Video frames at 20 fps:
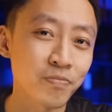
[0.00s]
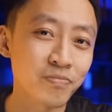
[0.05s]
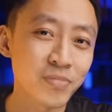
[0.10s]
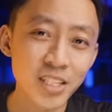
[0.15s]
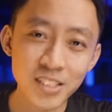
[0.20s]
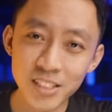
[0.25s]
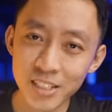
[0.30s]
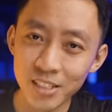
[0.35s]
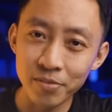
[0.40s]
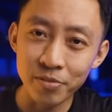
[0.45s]

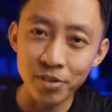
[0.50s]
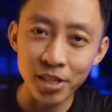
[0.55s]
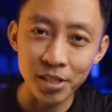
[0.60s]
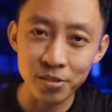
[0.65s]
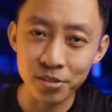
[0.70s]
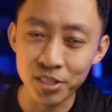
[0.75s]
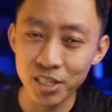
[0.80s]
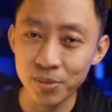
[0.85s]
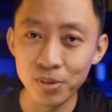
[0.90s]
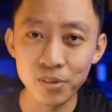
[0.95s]
That's it. If you'd like
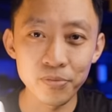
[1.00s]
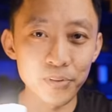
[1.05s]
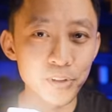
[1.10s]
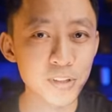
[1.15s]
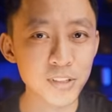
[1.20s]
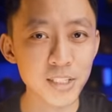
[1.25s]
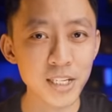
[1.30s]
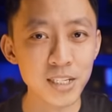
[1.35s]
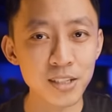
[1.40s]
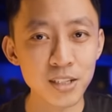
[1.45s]
to see more
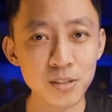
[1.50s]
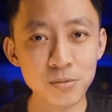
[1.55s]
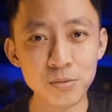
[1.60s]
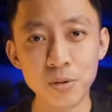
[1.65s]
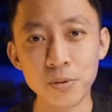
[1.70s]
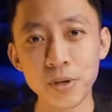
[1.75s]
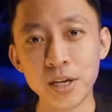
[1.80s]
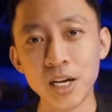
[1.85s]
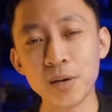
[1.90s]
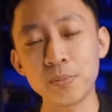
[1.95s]
videos like this
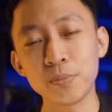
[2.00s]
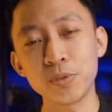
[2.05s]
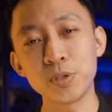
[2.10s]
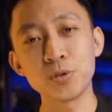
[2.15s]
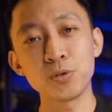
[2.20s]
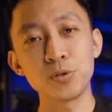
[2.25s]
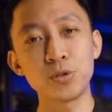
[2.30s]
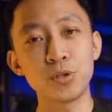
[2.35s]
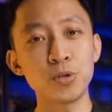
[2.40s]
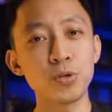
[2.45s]
where we help
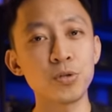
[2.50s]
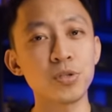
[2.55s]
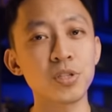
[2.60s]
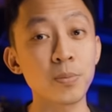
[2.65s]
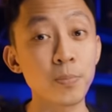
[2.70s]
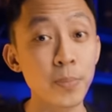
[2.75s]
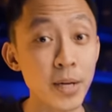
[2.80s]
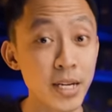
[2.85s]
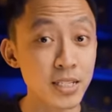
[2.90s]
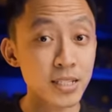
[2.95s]
you choose
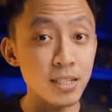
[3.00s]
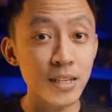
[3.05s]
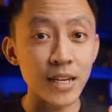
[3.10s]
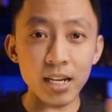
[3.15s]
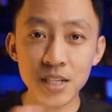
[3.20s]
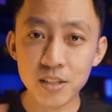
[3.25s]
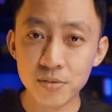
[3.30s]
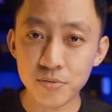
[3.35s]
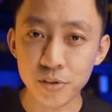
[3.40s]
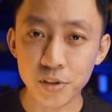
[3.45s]
the best
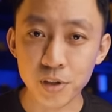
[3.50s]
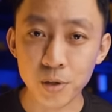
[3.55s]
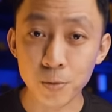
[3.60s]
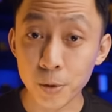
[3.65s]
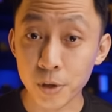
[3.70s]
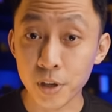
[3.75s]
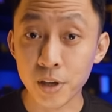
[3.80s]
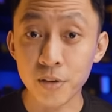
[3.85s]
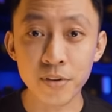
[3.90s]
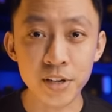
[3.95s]
lights for your
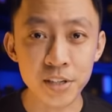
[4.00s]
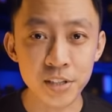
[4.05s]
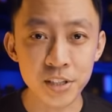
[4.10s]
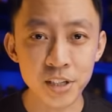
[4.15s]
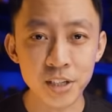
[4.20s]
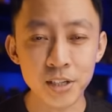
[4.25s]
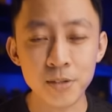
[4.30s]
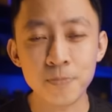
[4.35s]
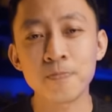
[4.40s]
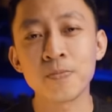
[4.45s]
work or
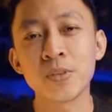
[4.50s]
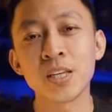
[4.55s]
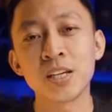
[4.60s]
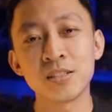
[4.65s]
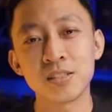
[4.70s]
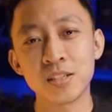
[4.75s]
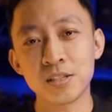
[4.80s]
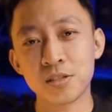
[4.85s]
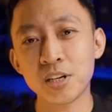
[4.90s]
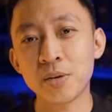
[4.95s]
adventure,
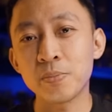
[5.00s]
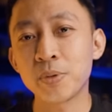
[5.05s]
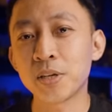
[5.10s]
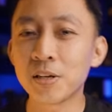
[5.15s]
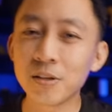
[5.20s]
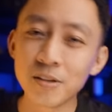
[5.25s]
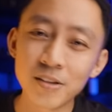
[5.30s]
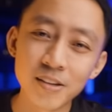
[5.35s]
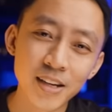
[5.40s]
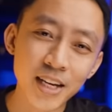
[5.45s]
subscribe
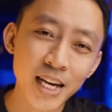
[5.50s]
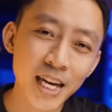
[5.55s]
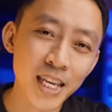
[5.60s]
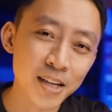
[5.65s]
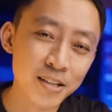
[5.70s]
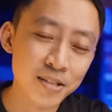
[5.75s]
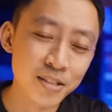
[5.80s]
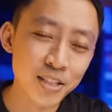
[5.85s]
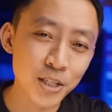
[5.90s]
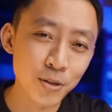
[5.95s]
below, and
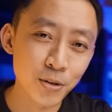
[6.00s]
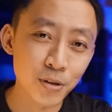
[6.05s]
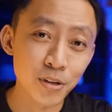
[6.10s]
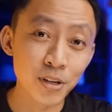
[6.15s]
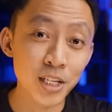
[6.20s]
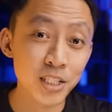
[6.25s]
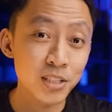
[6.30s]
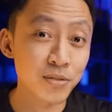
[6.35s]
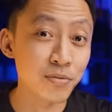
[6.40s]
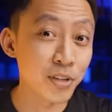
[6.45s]
I'll see you on the
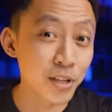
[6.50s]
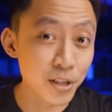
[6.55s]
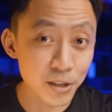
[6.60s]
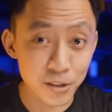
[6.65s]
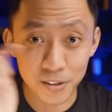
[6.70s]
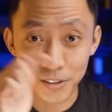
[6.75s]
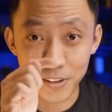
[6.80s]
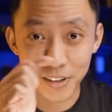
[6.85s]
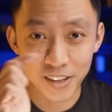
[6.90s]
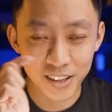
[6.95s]
next
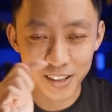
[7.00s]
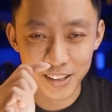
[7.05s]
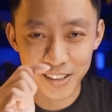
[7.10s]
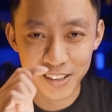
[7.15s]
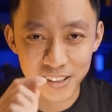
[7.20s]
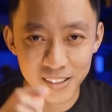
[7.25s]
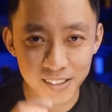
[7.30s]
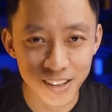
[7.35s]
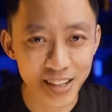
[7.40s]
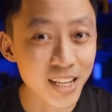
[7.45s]
video here.
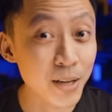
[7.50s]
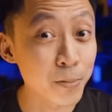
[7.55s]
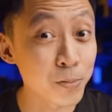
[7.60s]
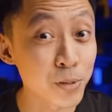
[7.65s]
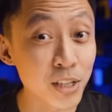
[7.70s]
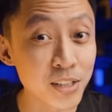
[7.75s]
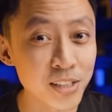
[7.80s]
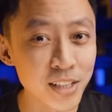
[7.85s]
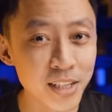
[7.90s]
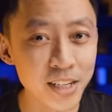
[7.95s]
Right,
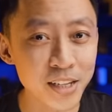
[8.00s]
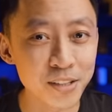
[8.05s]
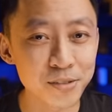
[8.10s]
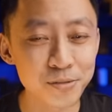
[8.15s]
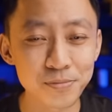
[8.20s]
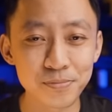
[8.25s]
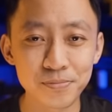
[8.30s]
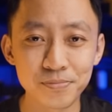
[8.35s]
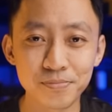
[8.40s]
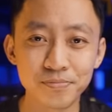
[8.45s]
MJ signing
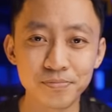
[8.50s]
out.